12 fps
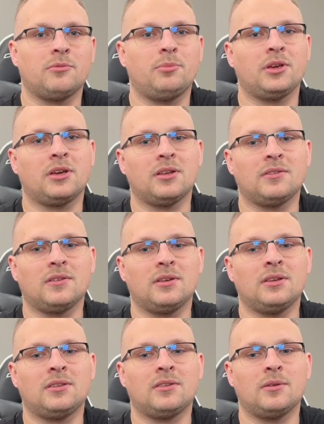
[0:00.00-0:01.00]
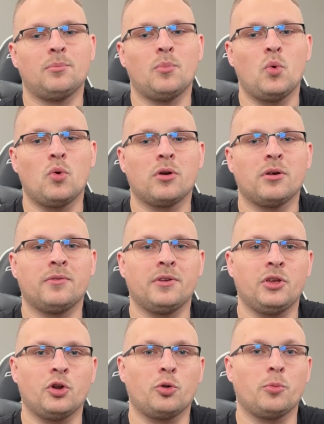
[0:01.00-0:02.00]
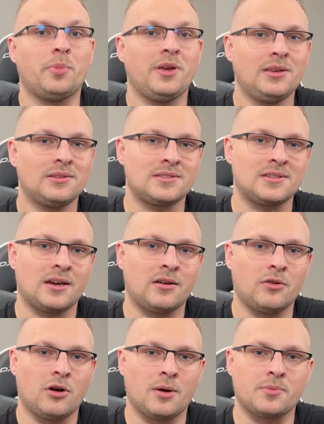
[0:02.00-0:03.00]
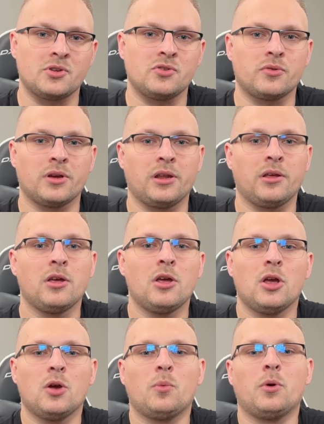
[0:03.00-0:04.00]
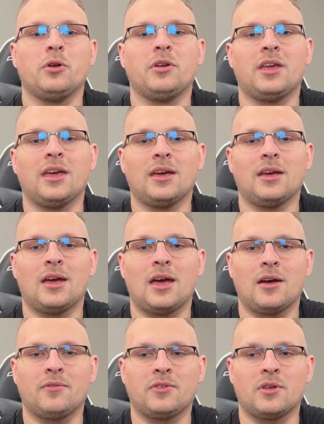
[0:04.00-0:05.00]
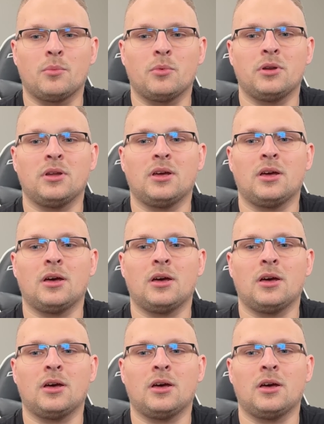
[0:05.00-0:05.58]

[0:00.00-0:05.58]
because it's more of a European style option trading where you can't have someone